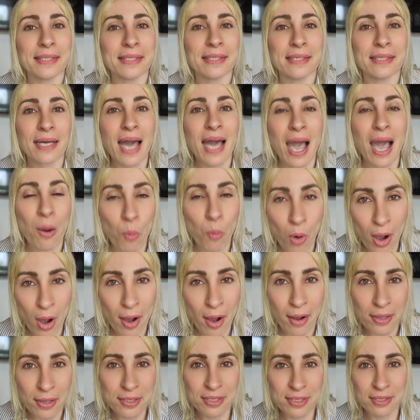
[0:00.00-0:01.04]
I
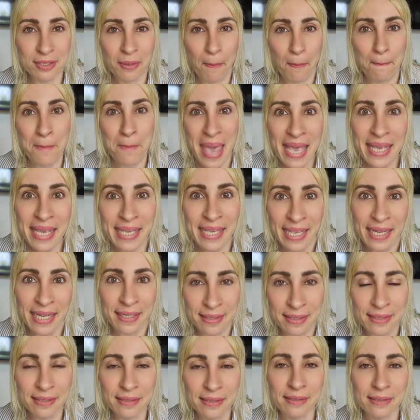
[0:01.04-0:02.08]
was
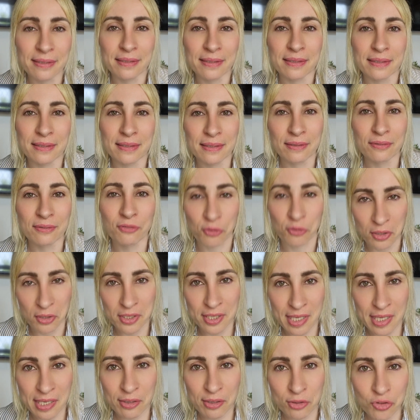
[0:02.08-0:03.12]
begging for a
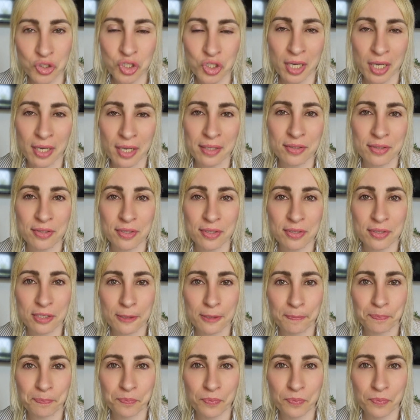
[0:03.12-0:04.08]
second chance